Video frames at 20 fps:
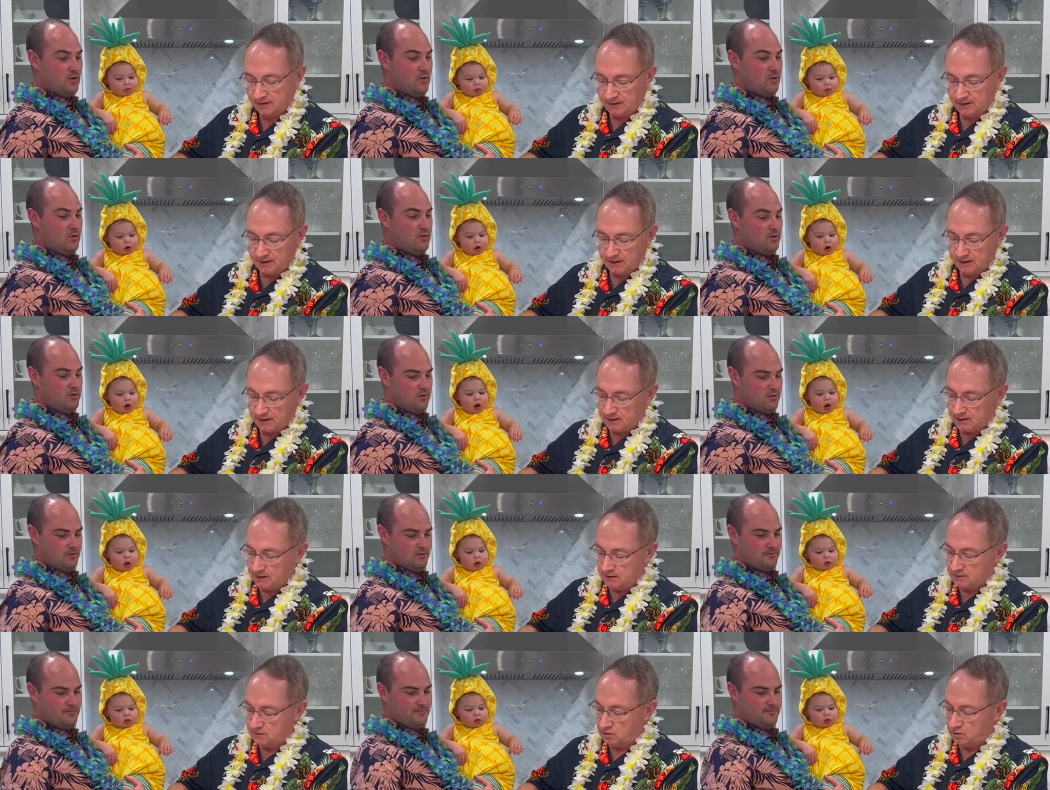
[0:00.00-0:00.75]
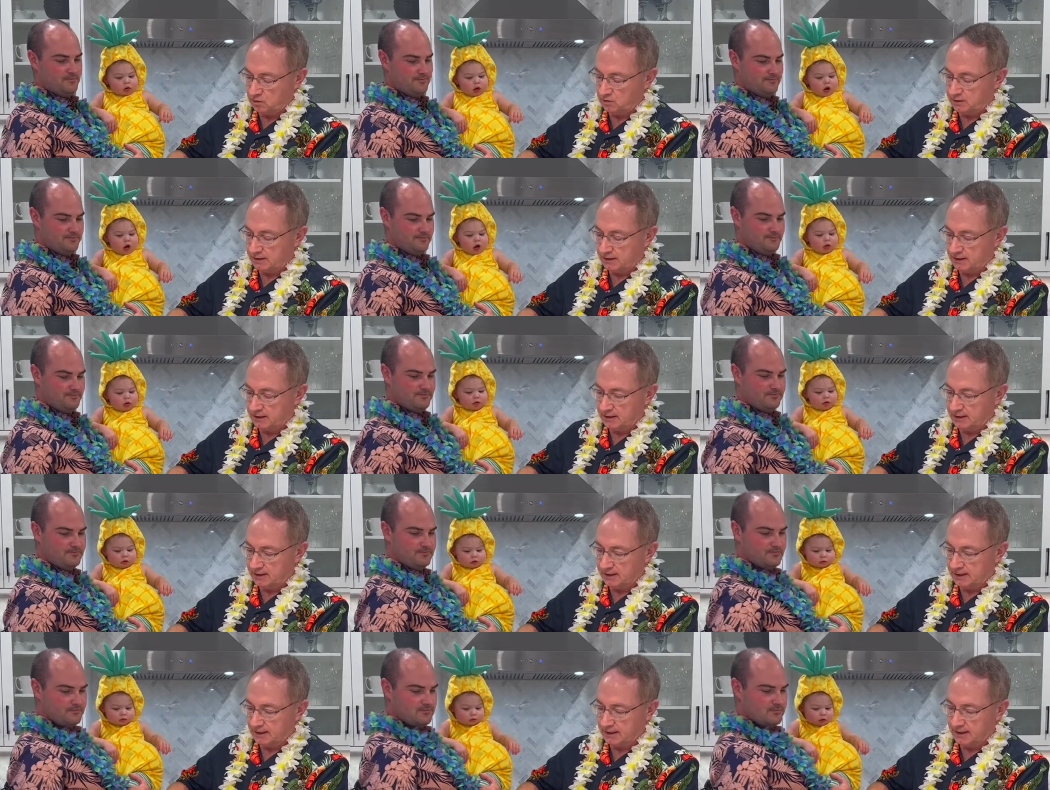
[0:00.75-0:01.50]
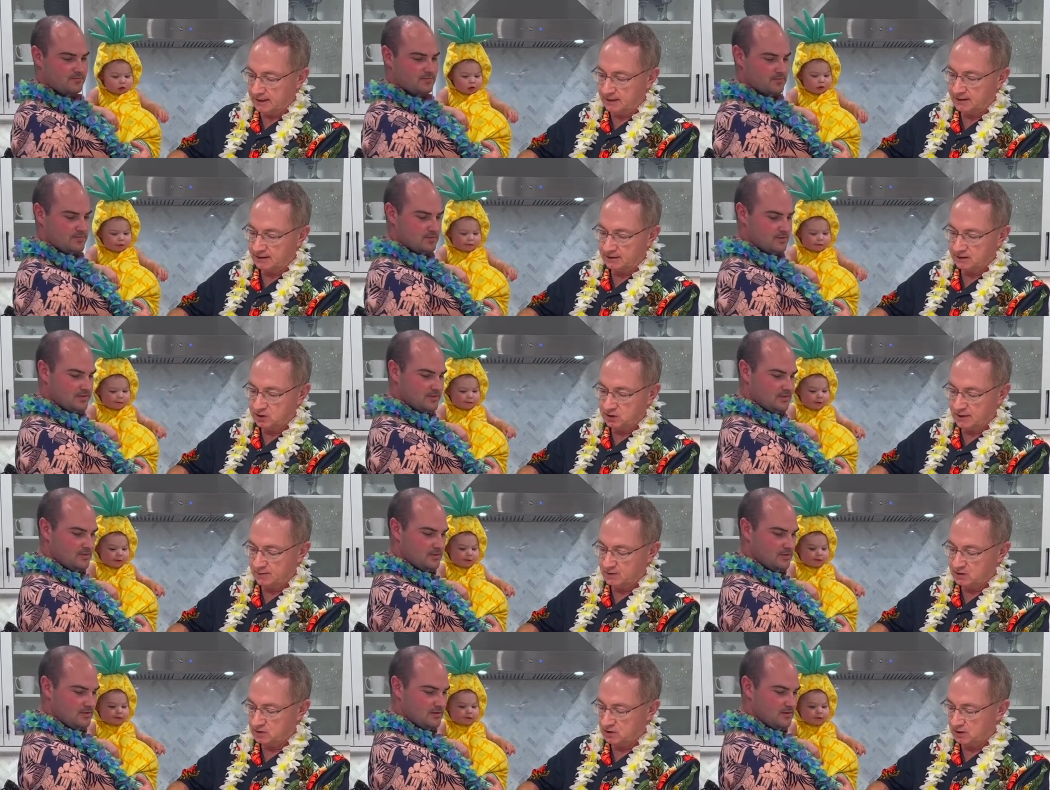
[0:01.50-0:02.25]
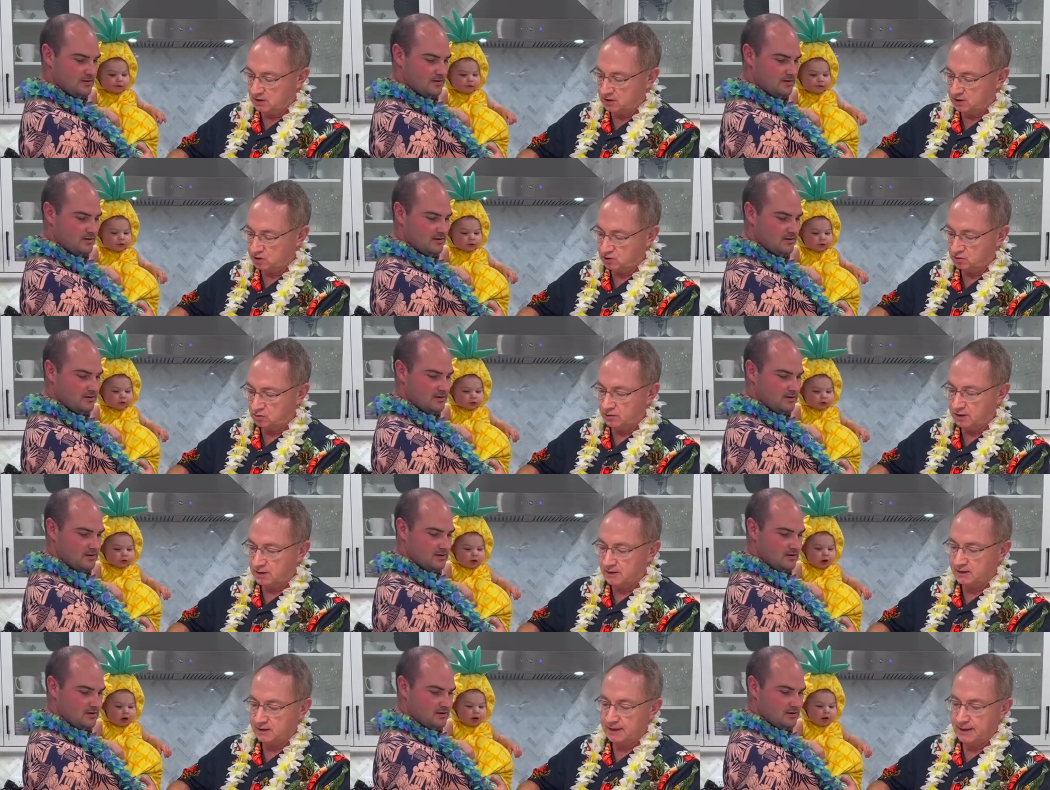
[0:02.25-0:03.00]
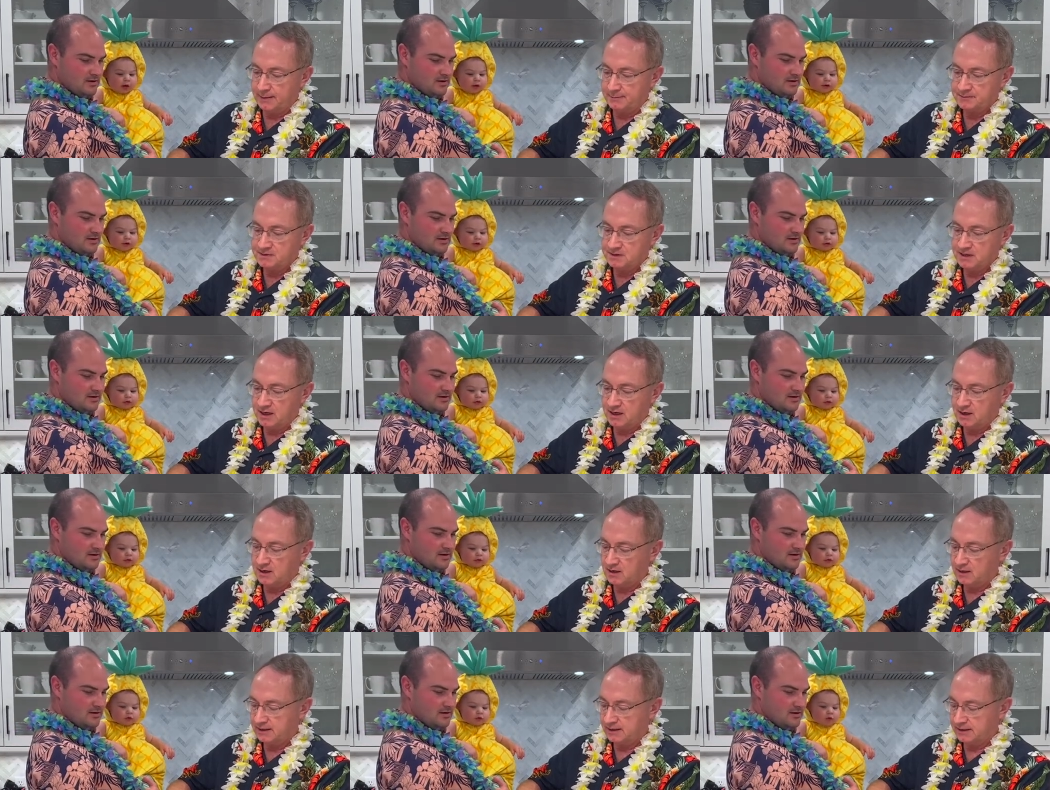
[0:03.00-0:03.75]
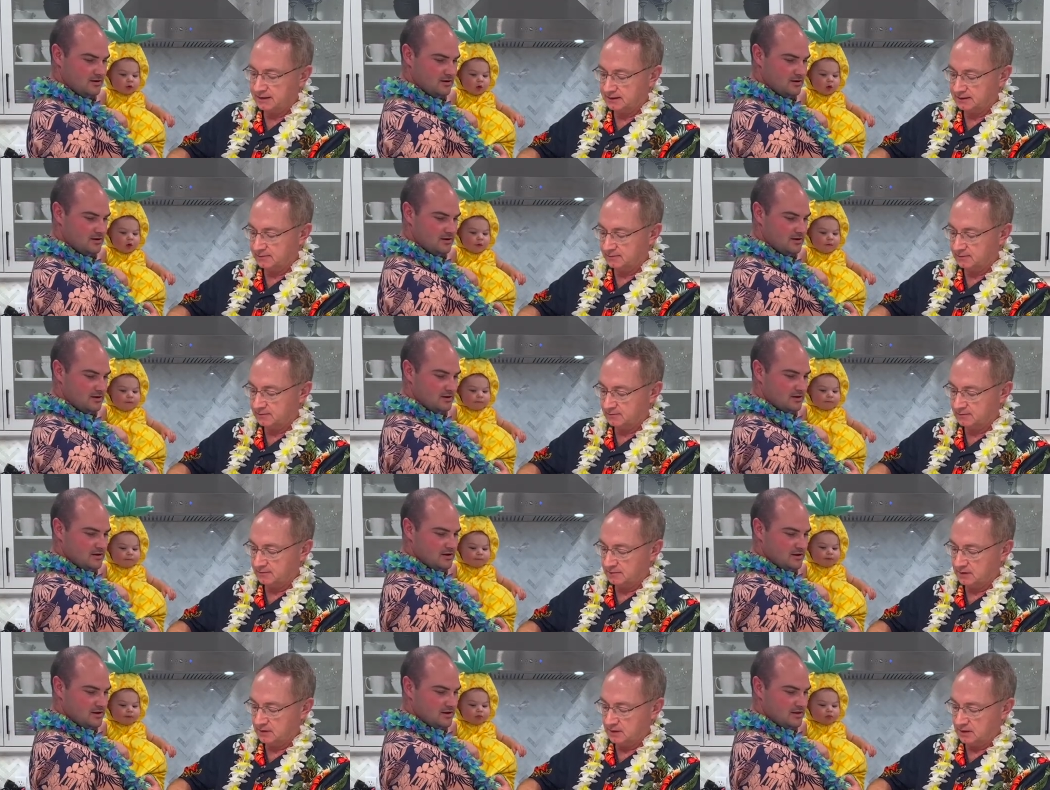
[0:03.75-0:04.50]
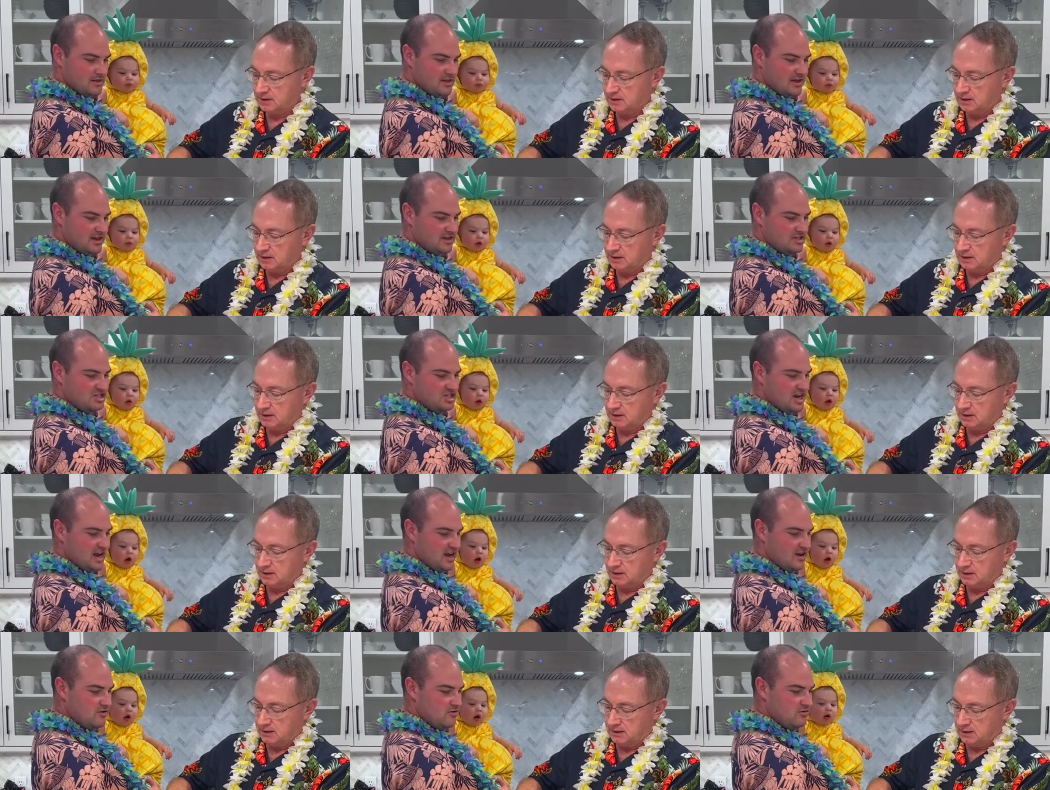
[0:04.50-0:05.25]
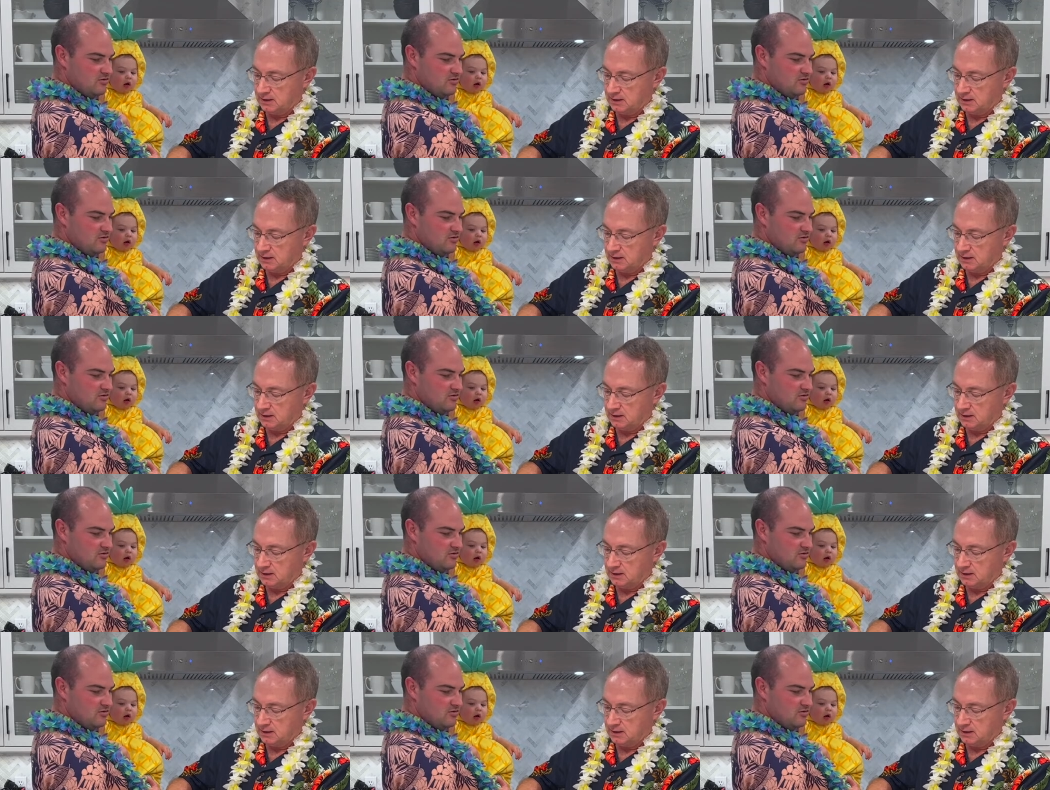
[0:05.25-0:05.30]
Speaker 1: Ooh. So you can, uh, Jamie's going to show you the cups there, get them like a Jack O'